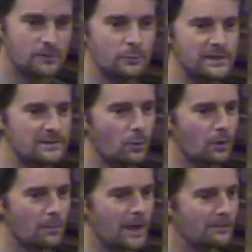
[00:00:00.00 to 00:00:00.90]
We
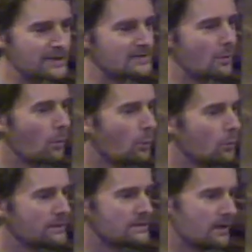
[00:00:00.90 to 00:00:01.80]
talk about this
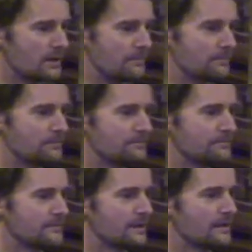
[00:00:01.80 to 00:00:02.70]
all the time.
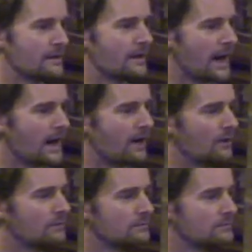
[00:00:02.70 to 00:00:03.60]

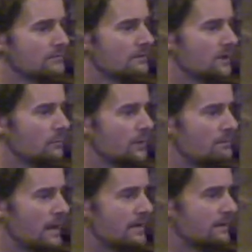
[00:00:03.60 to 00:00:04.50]
How can we
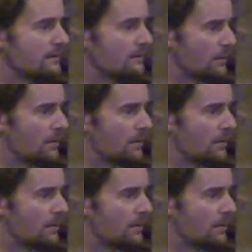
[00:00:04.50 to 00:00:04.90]
make the